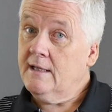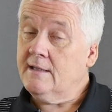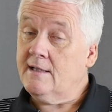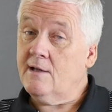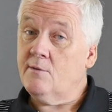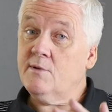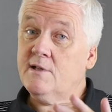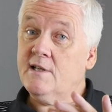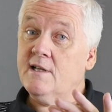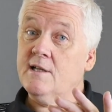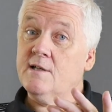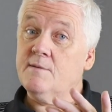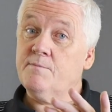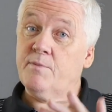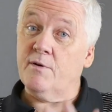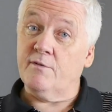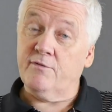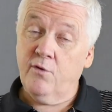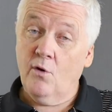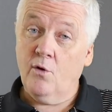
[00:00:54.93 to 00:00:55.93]
then we did
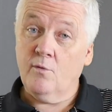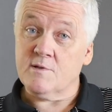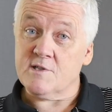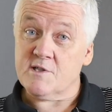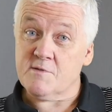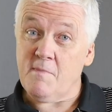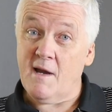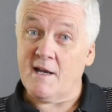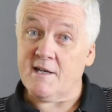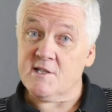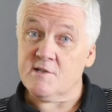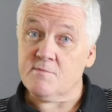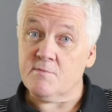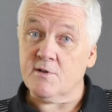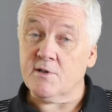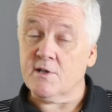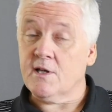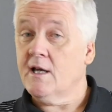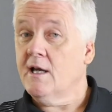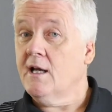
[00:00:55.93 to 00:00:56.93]
performance
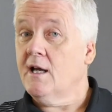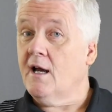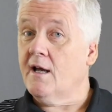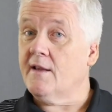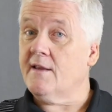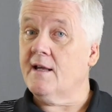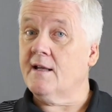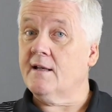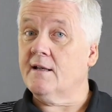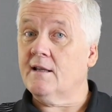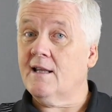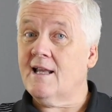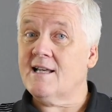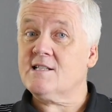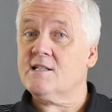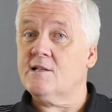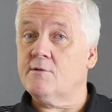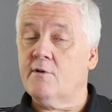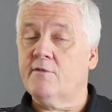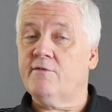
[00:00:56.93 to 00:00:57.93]
management, and then
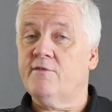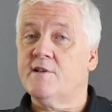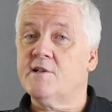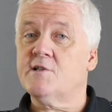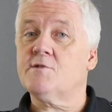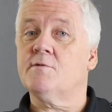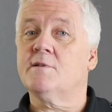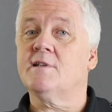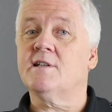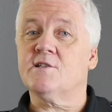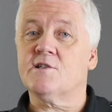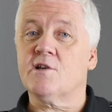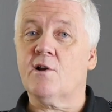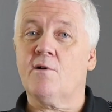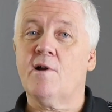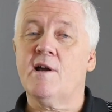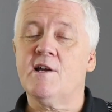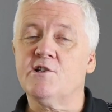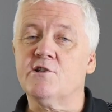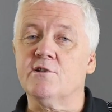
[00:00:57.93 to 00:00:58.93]
lastly we finished with
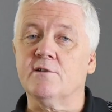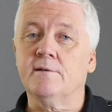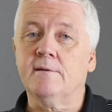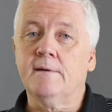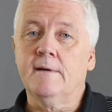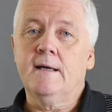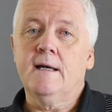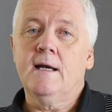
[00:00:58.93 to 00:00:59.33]
integration.